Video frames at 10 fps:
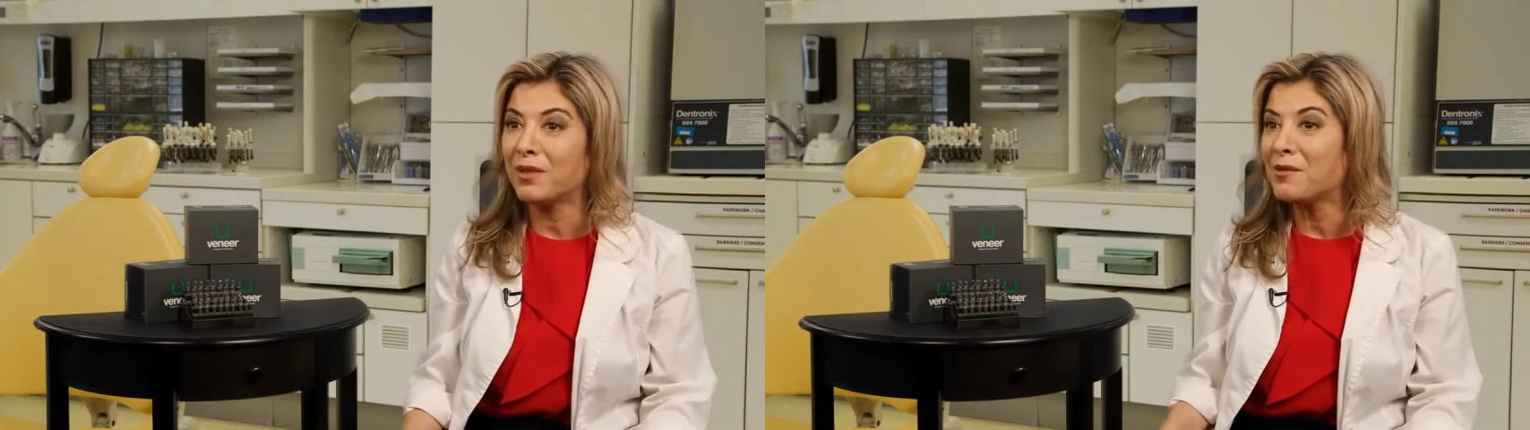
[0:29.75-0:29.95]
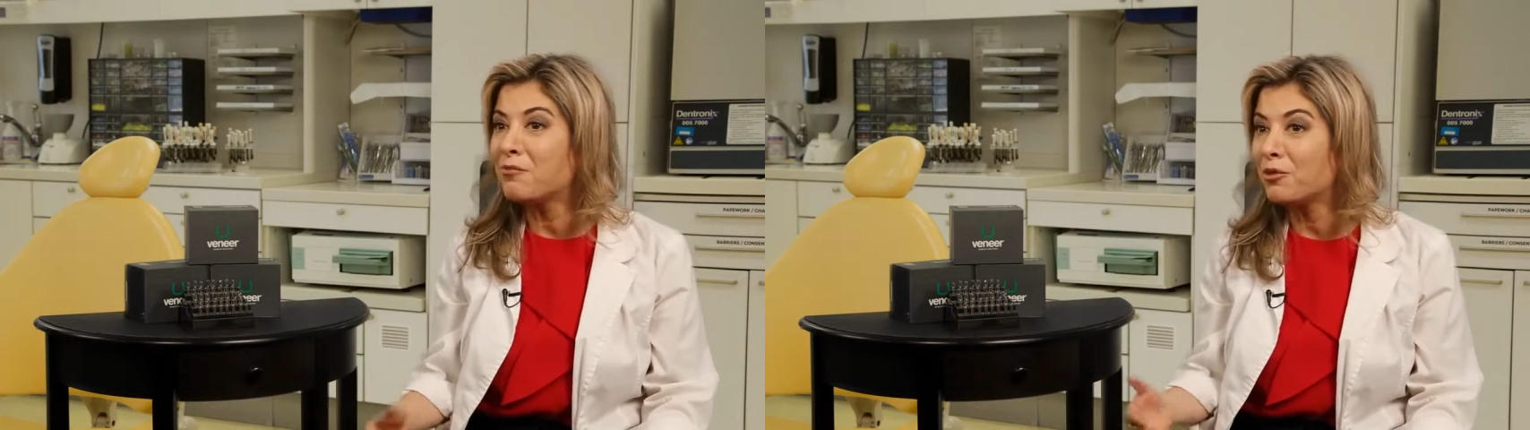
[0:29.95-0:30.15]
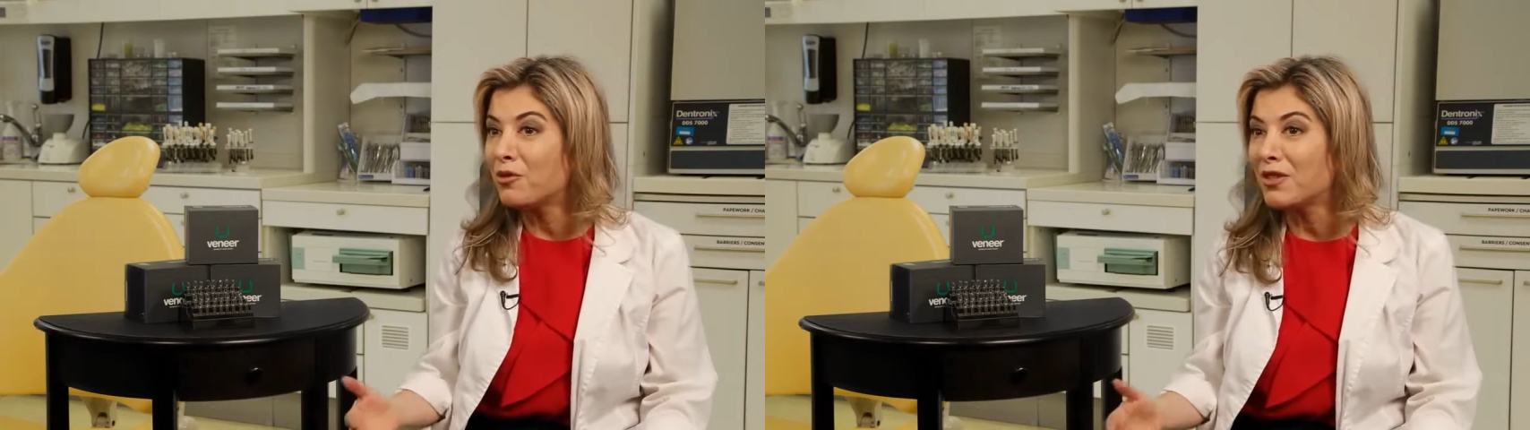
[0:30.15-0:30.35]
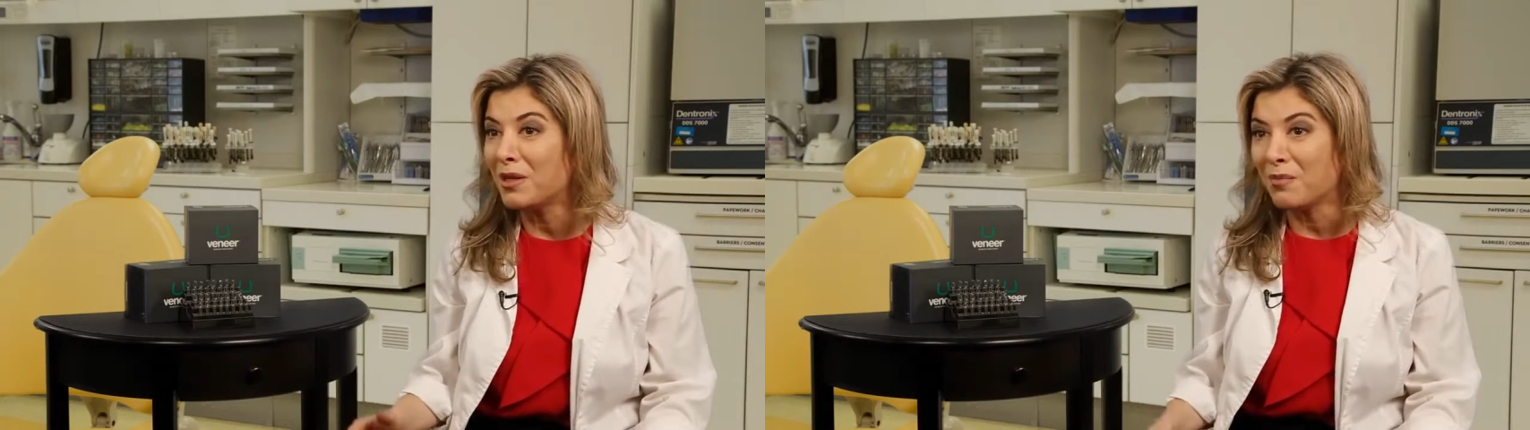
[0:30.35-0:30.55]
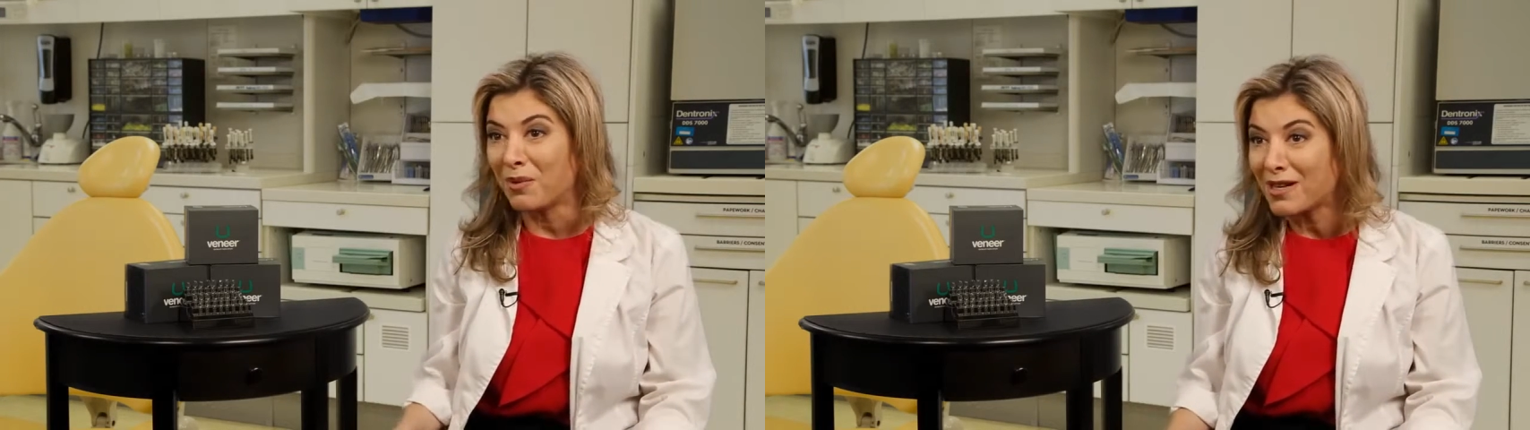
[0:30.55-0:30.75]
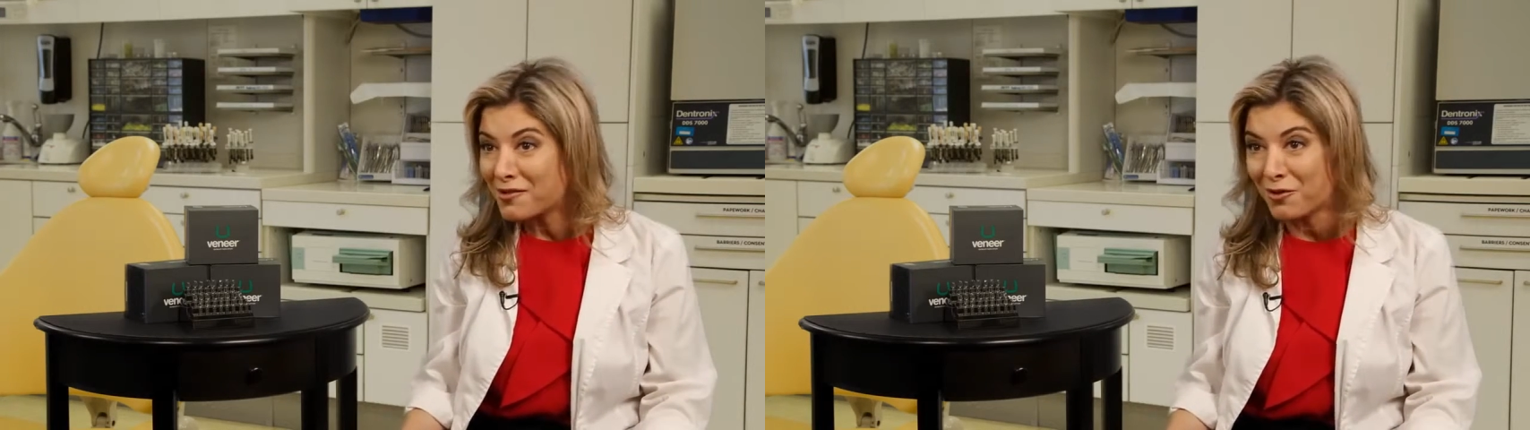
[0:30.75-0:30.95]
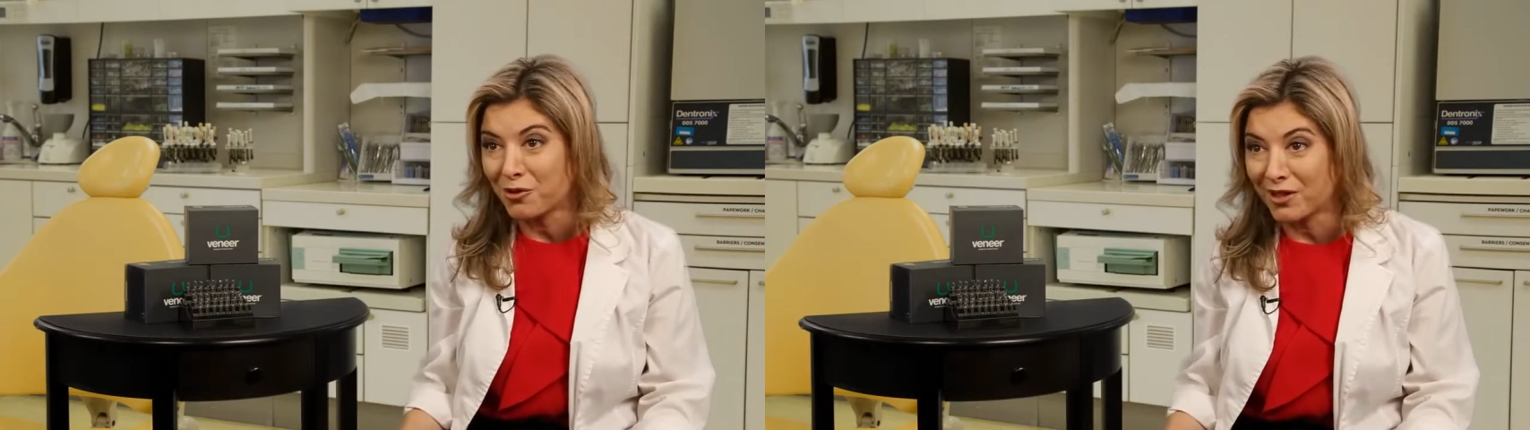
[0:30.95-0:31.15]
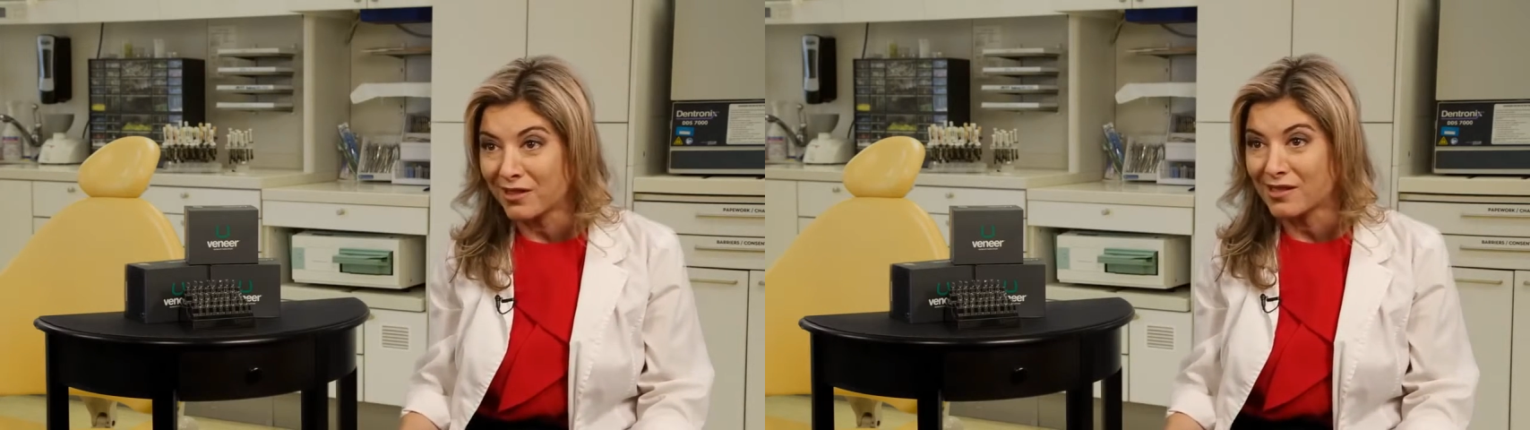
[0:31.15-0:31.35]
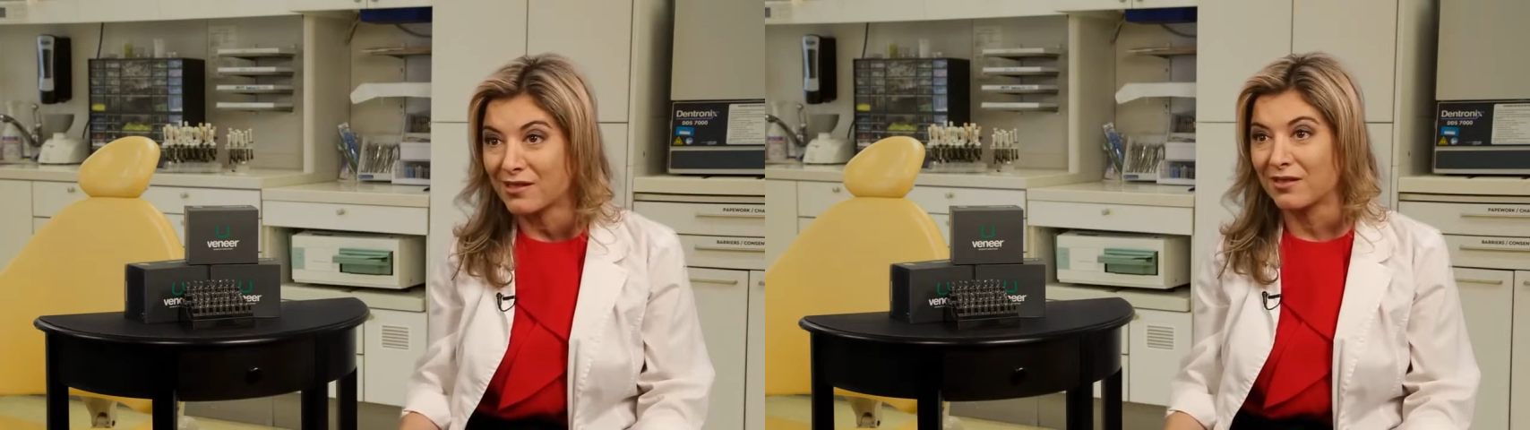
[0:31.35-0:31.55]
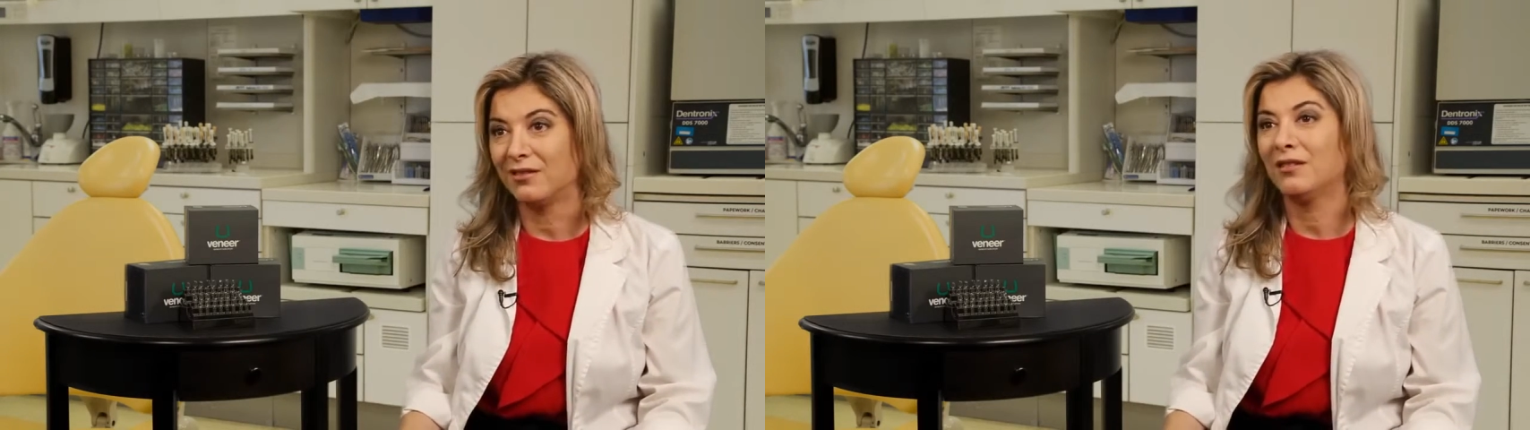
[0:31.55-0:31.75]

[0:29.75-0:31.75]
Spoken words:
been improved in the past few years,